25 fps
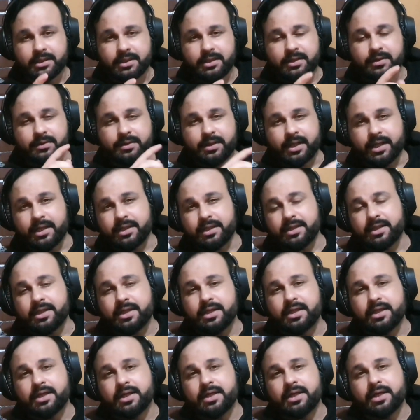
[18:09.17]
You can
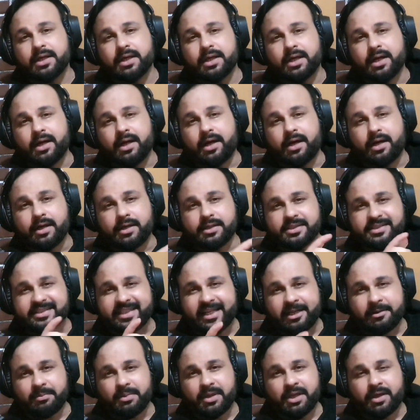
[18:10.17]

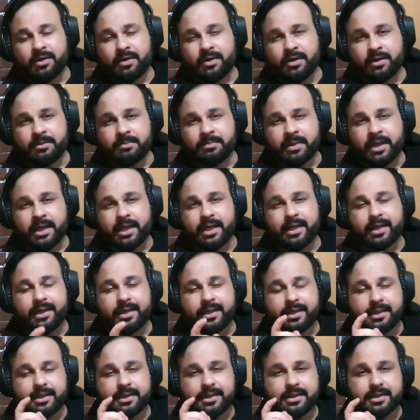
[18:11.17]
send me on
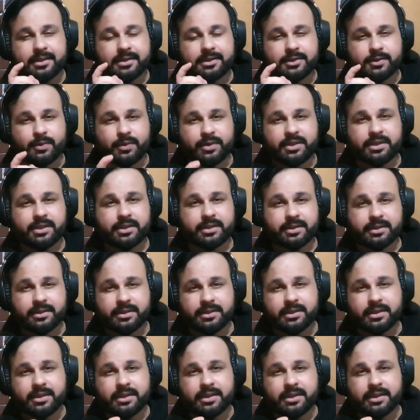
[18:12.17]
my Twitter